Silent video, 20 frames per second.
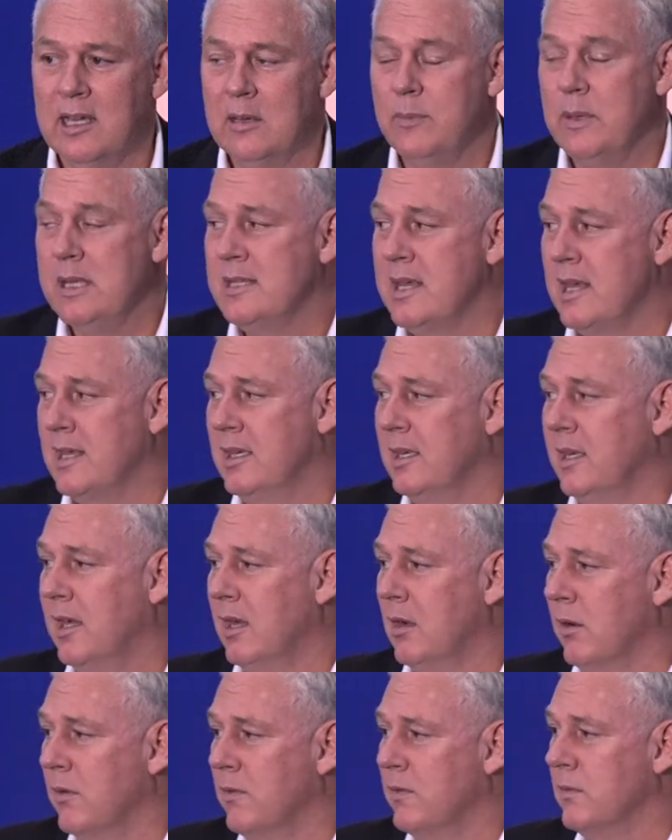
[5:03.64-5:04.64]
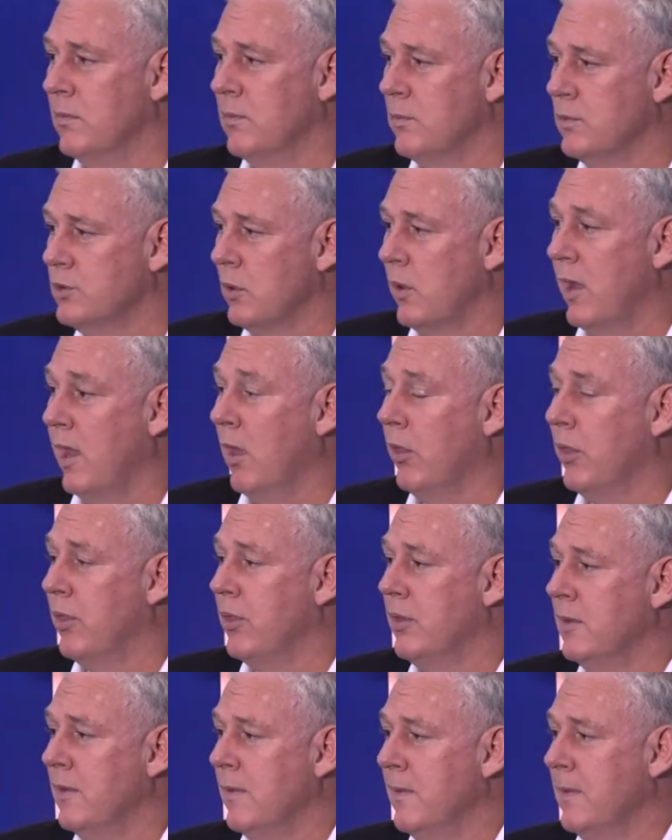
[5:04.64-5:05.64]
can be taken care of. So
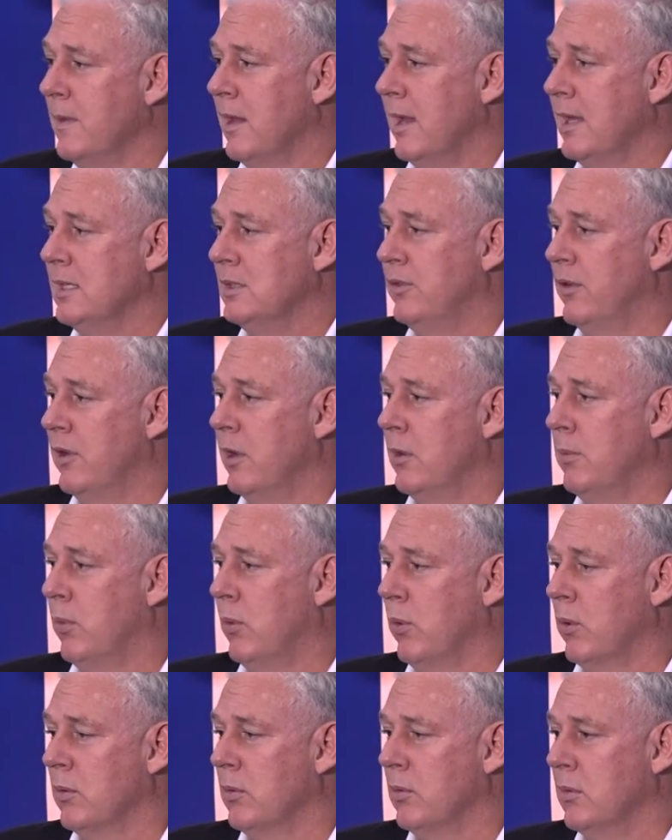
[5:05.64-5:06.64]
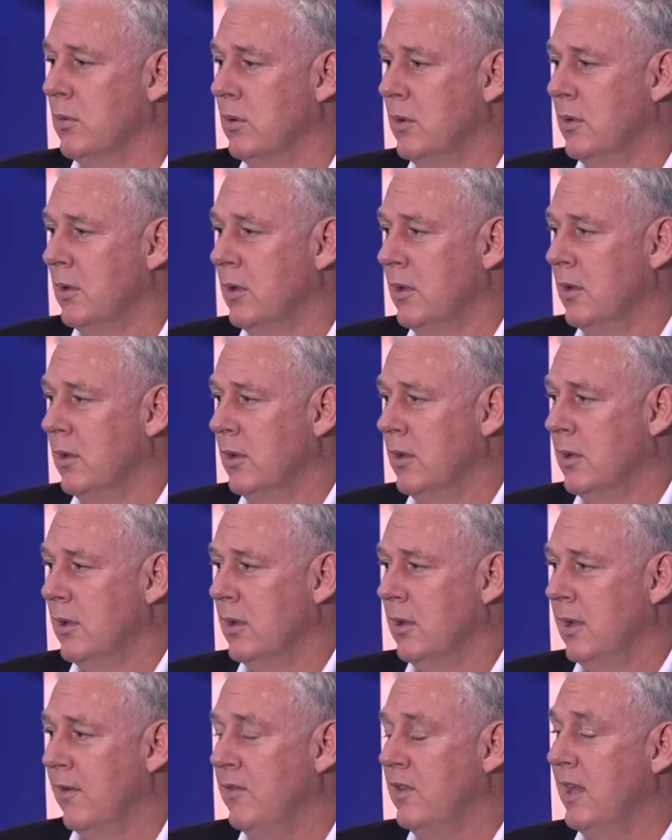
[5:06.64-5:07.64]
health is very important.
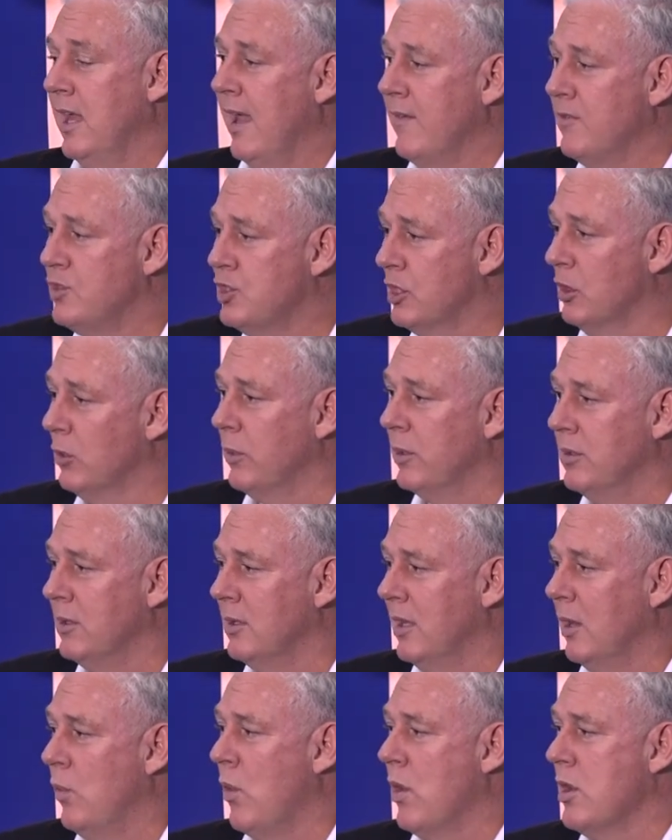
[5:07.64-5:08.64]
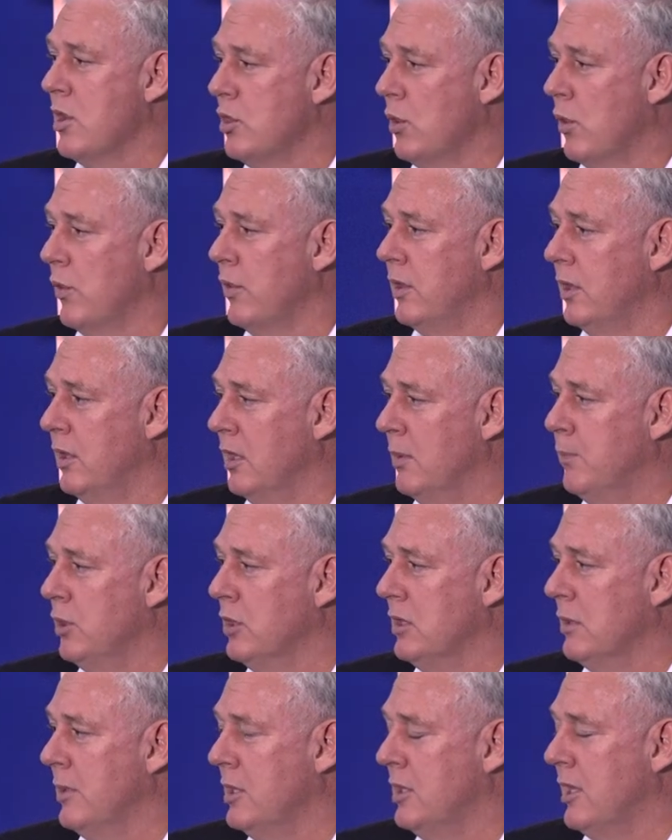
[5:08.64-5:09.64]
If they have children, they want to know that they can
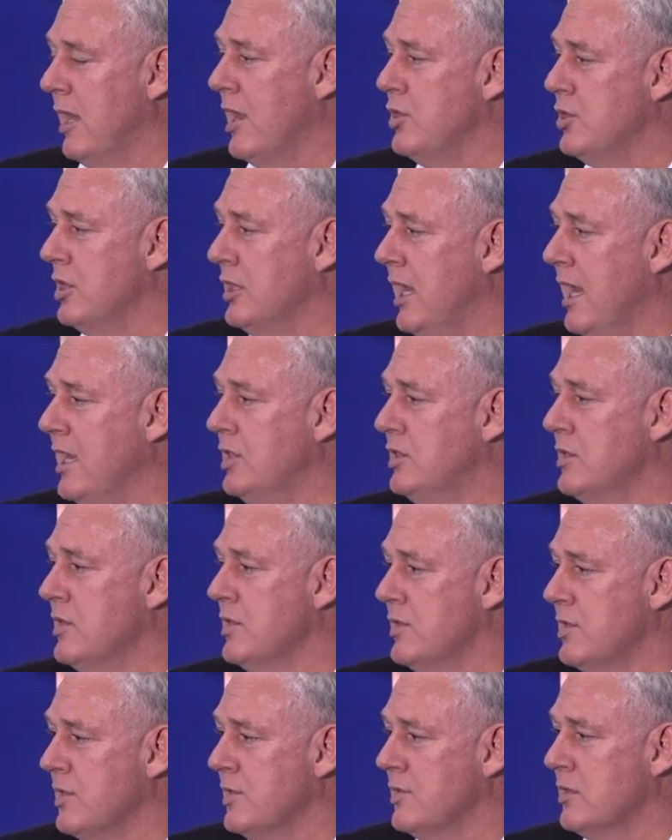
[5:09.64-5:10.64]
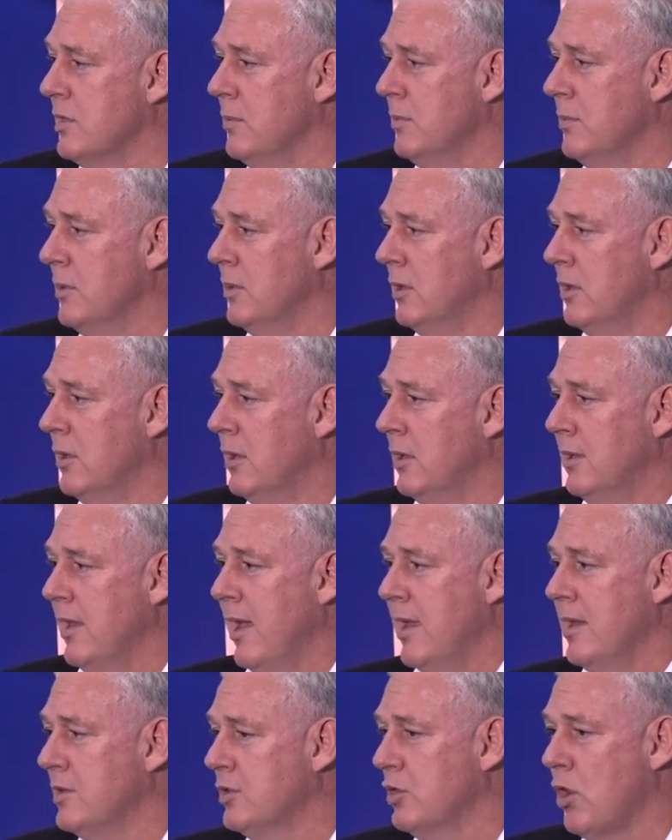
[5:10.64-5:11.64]
put them into an education system
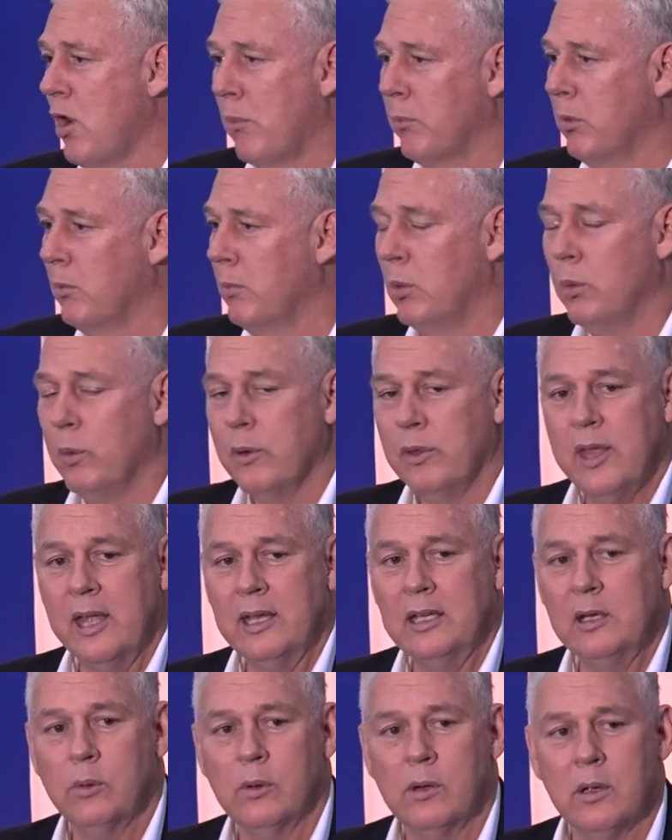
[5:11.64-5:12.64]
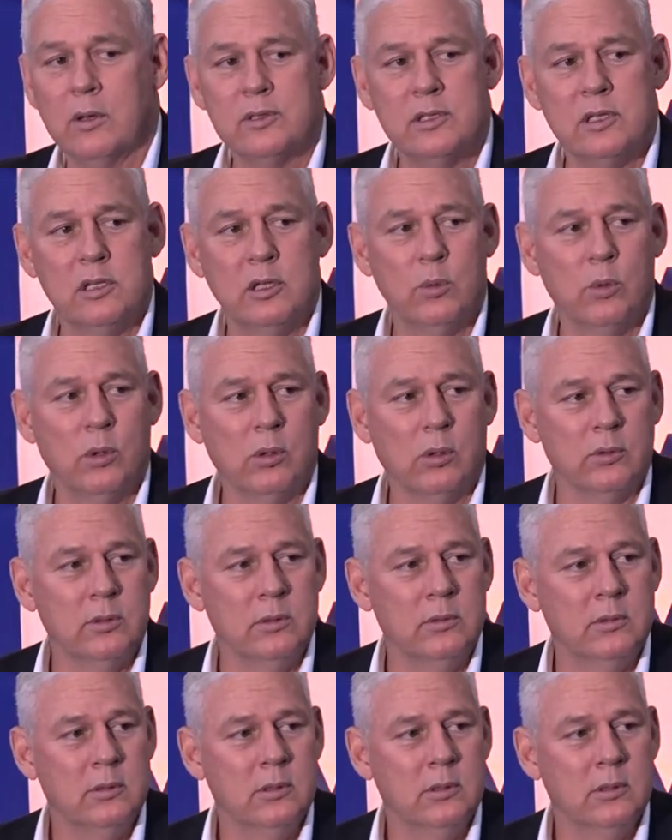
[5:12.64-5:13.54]
that is comparable with anywhere else in the world.